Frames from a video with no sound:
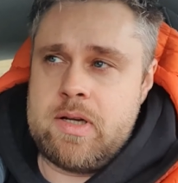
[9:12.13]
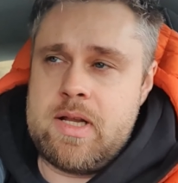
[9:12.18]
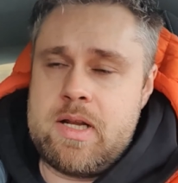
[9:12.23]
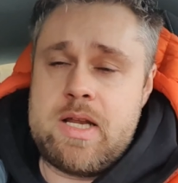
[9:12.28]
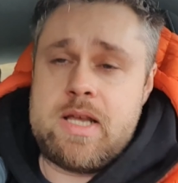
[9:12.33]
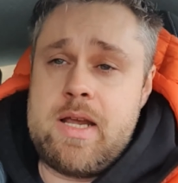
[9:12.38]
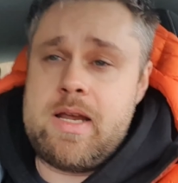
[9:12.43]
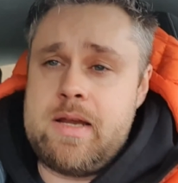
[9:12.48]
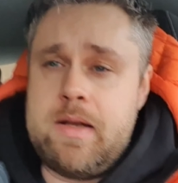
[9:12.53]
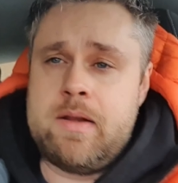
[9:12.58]
going to
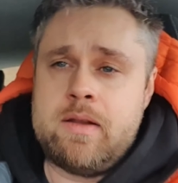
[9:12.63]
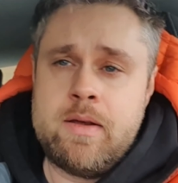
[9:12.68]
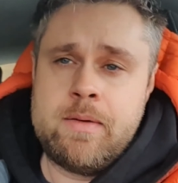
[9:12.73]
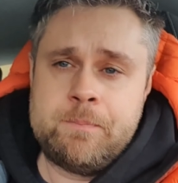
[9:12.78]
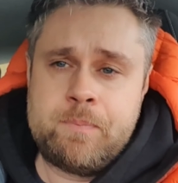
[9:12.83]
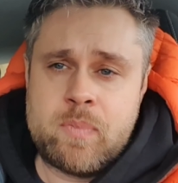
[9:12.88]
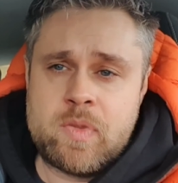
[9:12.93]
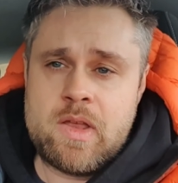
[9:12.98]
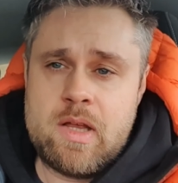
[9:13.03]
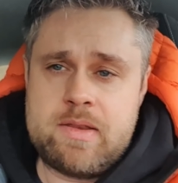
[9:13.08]
need
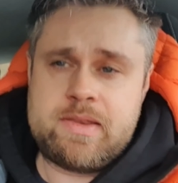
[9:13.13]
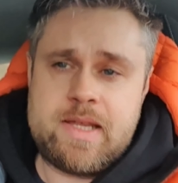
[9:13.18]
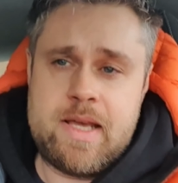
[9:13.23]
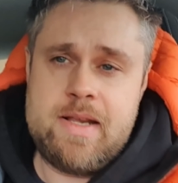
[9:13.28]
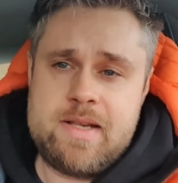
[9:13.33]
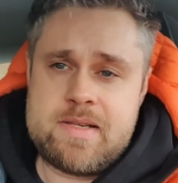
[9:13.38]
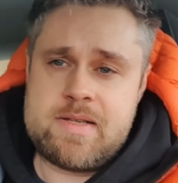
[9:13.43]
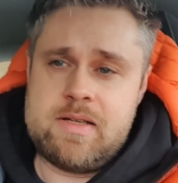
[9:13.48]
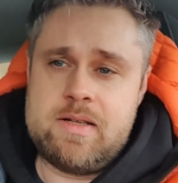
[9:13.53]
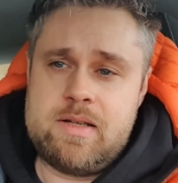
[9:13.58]
a
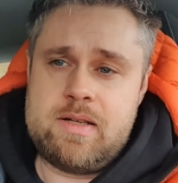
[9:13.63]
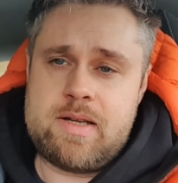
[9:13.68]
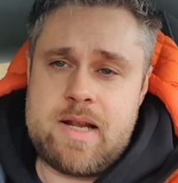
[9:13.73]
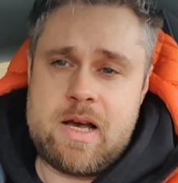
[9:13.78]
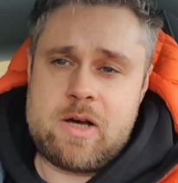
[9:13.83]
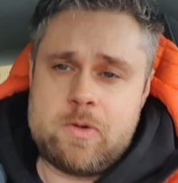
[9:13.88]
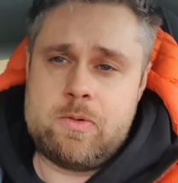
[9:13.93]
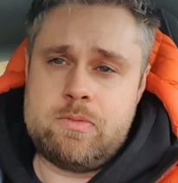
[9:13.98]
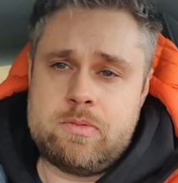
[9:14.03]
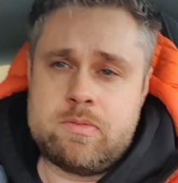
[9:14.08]
decent
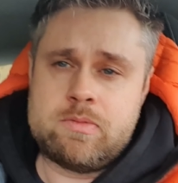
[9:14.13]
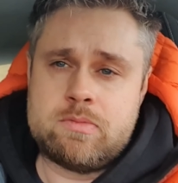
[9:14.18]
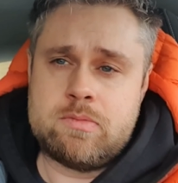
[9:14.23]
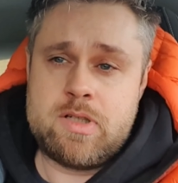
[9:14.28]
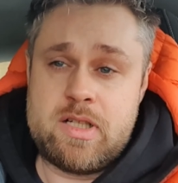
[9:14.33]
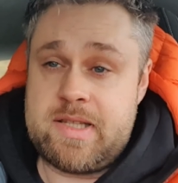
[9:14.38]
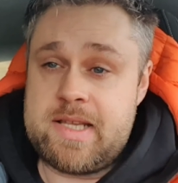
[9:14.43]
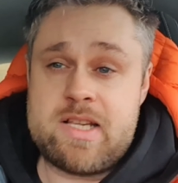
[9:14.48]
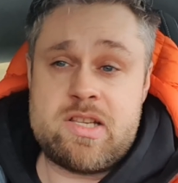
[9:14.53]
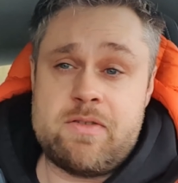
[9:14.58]

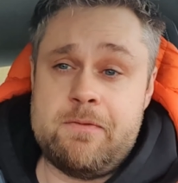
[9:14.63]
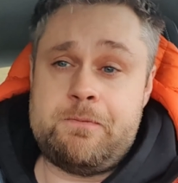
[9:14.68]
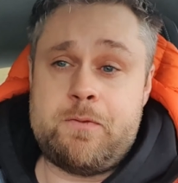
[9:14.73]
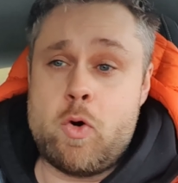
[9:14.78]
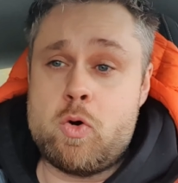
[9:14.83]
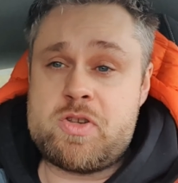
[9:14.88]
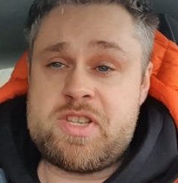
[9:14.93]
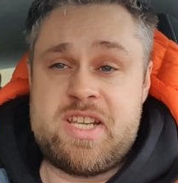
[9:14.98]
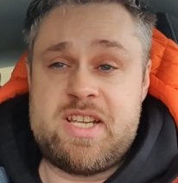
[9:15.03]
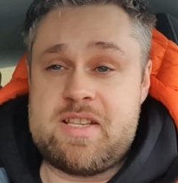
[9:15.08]

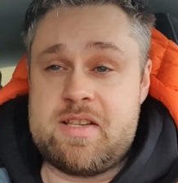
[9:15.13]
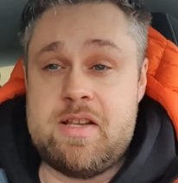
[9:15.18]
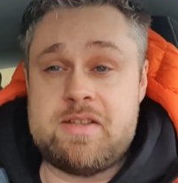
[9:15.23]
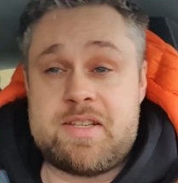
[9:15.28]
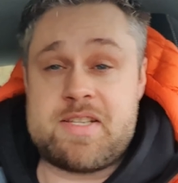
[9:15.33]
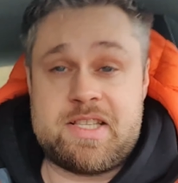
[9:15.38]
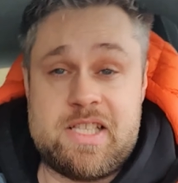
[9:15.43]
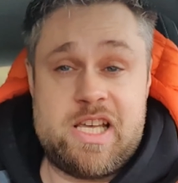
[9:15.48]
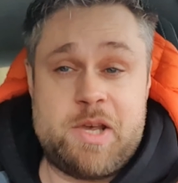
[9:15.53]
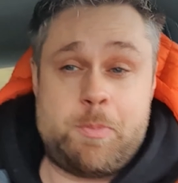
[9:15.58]

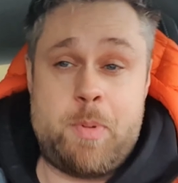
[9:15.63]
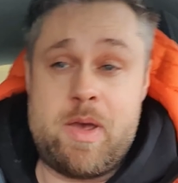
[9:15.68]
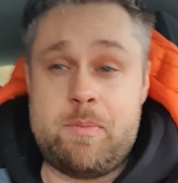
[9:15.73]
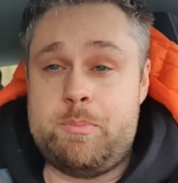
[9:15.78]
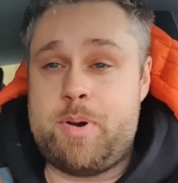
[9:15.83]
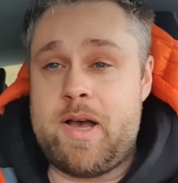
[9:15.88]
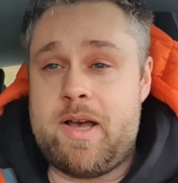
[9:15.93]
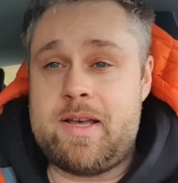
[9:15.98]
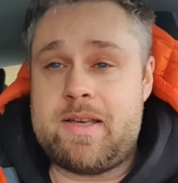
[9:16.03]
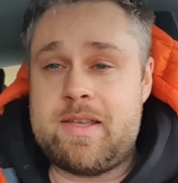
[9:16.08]
4-season
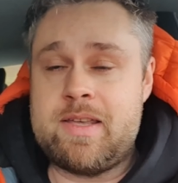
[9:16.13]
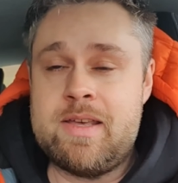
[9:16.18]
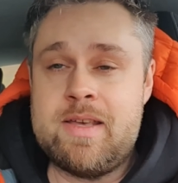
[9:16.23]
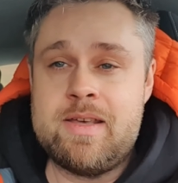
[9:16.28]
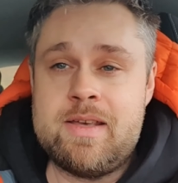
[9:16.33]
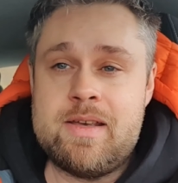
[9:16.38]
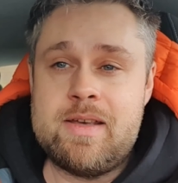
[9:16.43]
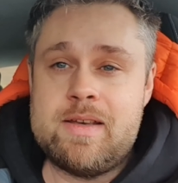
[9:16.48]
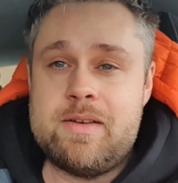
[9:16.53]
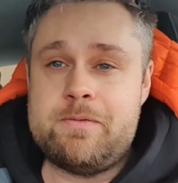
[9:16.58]
sleeping bag
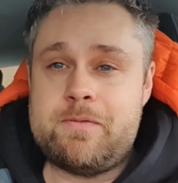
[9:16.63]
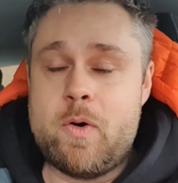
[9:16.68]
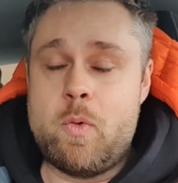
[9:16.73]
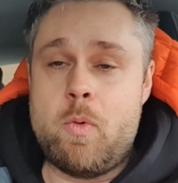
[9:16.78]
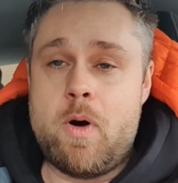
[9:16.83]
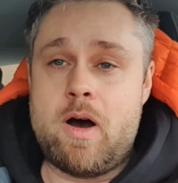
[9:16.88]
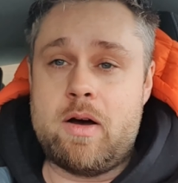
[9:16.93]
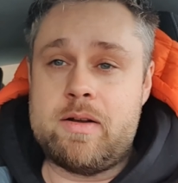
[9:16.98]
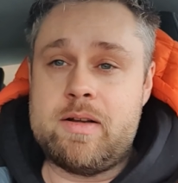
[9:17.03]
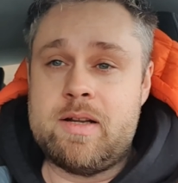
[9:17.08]
for
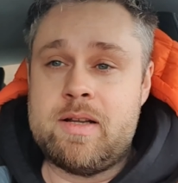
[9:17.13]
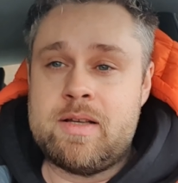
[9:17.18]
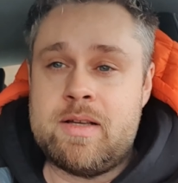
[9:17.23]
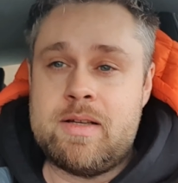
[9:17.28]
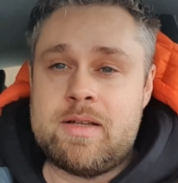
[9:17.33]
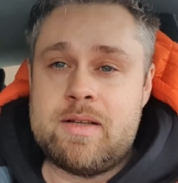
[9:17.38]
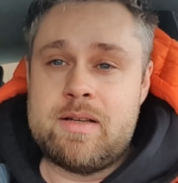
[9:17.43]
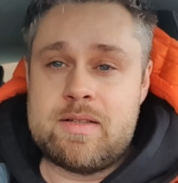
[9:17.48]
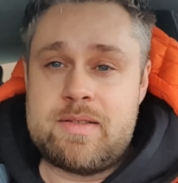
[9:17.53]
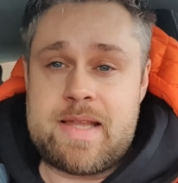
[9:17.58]

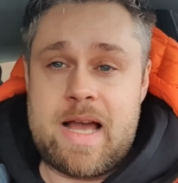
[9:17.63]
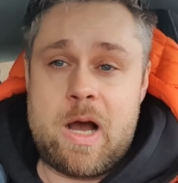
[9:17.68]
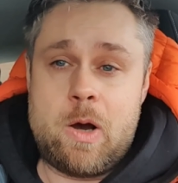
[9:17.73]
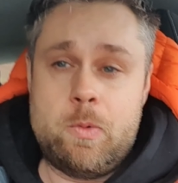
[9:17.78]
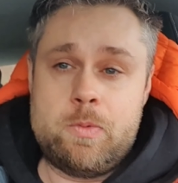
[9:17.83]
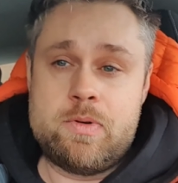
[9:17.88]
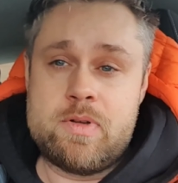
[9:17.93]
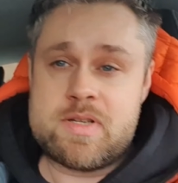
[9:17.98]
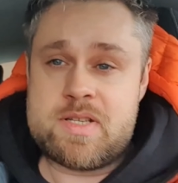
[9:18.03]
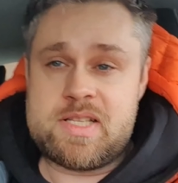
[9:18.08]
one,
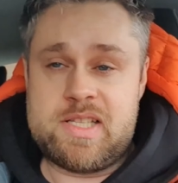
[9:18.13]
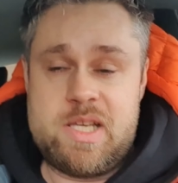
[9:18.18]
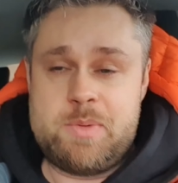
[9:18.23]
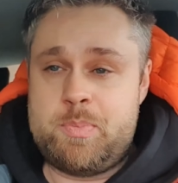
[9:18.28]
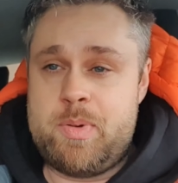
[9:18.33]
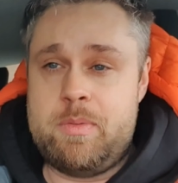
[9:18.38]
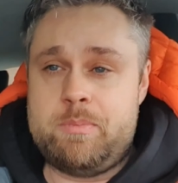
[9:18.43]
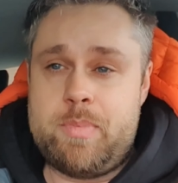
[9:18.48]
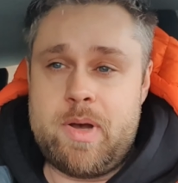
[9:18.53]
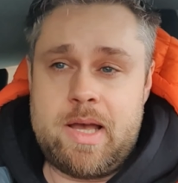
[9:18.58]
down
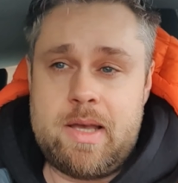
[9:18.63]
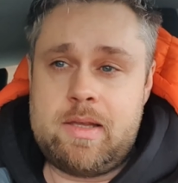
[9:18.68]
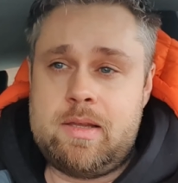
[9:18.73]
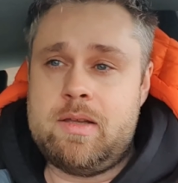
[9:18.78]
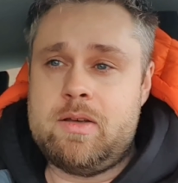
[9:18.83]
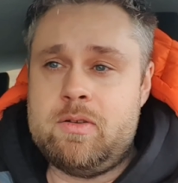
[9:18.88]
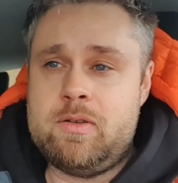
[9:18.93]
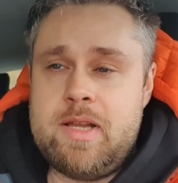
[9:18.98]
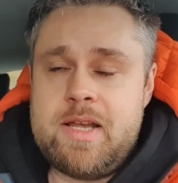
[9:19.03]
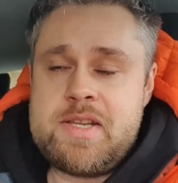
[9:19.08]
sleeping bag,
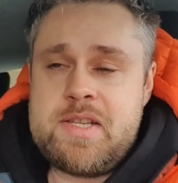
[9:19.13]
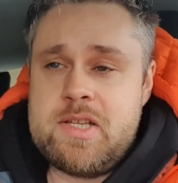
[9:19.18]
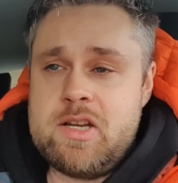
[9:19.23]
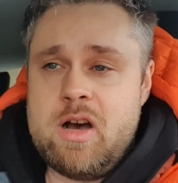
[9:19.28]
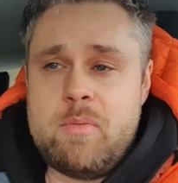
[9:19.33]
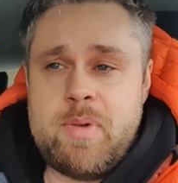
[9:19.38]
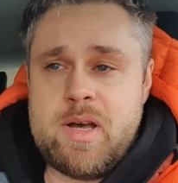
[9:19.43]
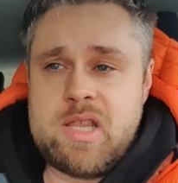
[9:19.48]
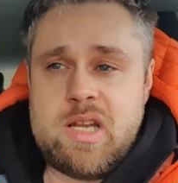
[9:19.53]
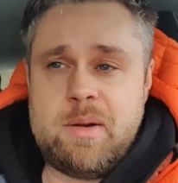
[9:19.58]
unless you're
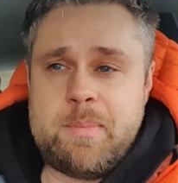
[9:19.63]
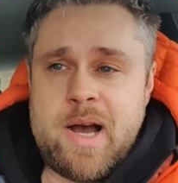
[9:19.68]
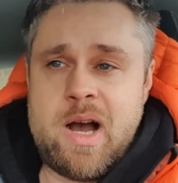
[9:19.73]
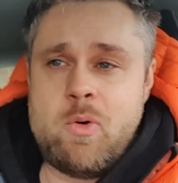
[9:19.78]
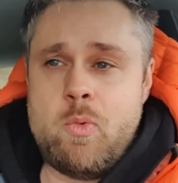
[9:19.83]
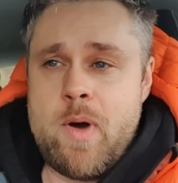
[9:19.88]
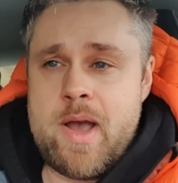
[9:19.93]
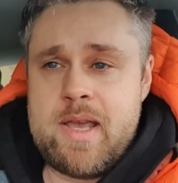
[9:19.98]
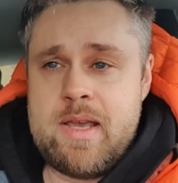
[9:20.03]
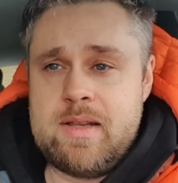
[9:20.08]
not bothered
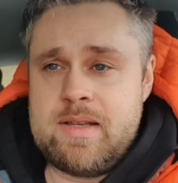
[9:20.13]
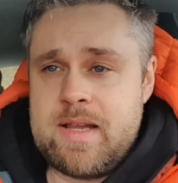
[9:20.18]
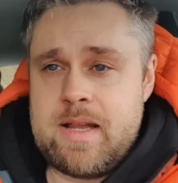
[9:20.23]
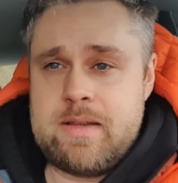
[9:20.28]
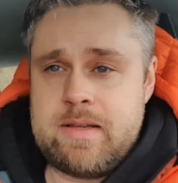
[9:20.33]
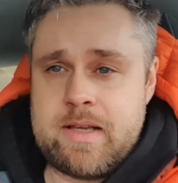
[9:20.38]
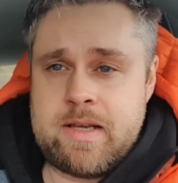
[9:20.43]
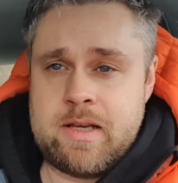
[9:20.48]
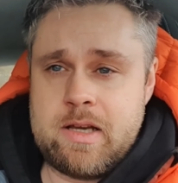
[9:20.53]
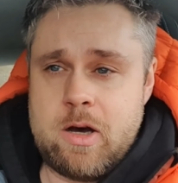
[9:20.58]
about weight, and
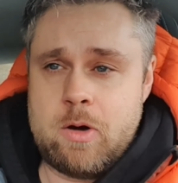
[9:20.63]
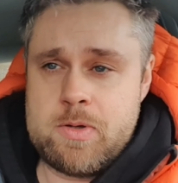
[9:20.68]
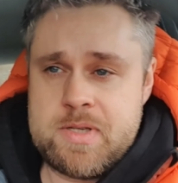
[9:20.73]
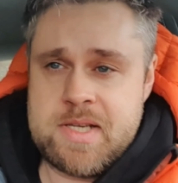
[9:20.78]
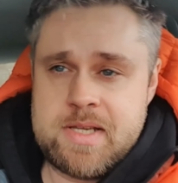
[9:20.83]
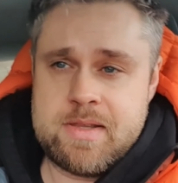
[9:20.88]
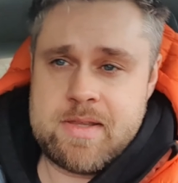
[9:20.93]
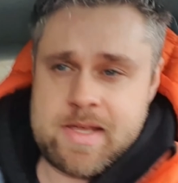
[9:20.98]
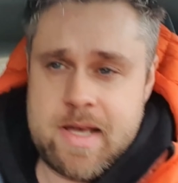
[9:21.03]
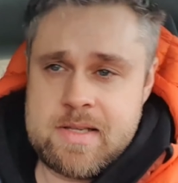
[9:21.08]
then you can go
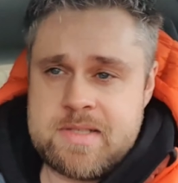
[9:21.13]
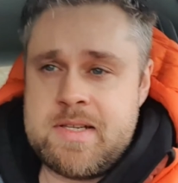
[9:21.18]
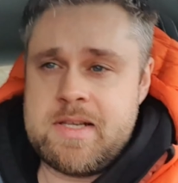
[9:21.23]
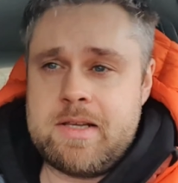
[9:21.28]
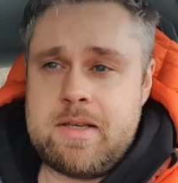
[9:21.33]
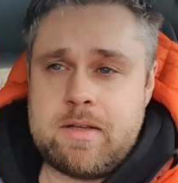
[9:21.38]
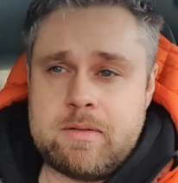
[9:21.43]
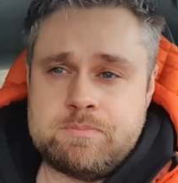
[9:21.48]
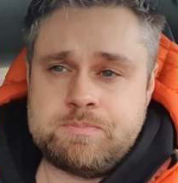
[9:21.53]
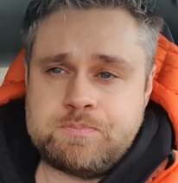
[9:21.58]

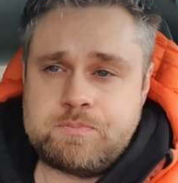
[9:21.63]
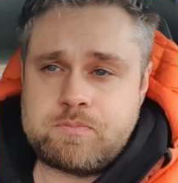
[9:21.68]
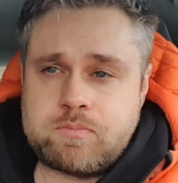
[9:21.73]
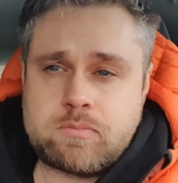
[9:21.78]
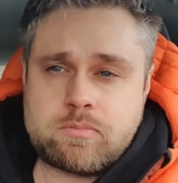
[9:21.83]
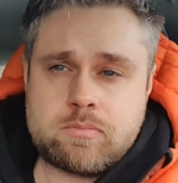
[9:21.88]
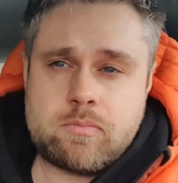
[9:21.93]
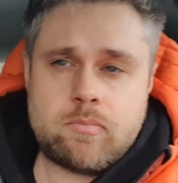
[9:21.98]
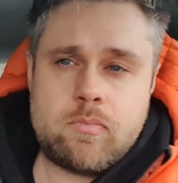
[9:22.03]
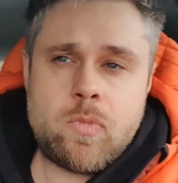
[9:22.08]
synthetic.
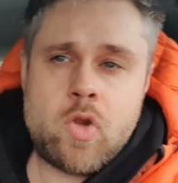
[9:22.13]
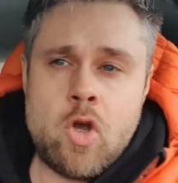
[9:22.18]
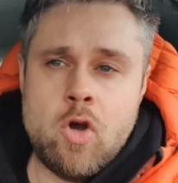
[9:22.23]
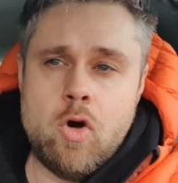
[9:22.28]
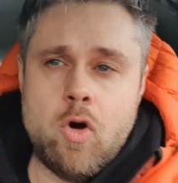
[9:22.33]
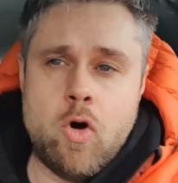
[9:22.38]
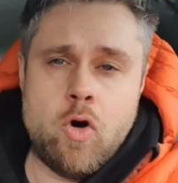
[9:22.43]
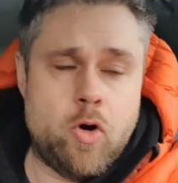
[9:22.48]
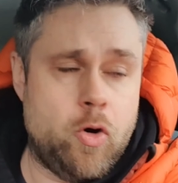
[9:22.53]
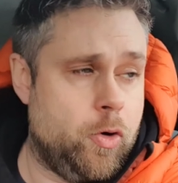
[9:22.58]

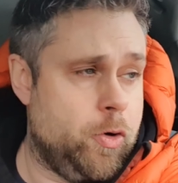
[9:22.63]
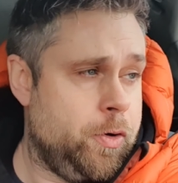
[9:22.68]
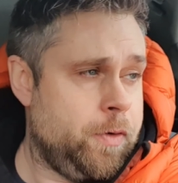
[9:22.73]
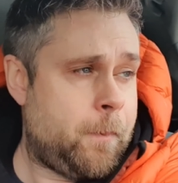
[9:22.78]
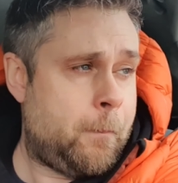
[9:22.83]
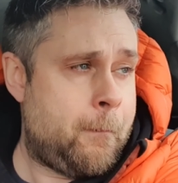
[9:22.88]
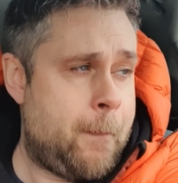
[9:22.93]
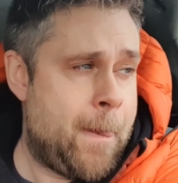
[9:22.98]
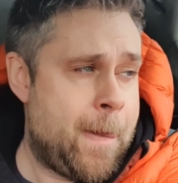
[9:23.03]
Or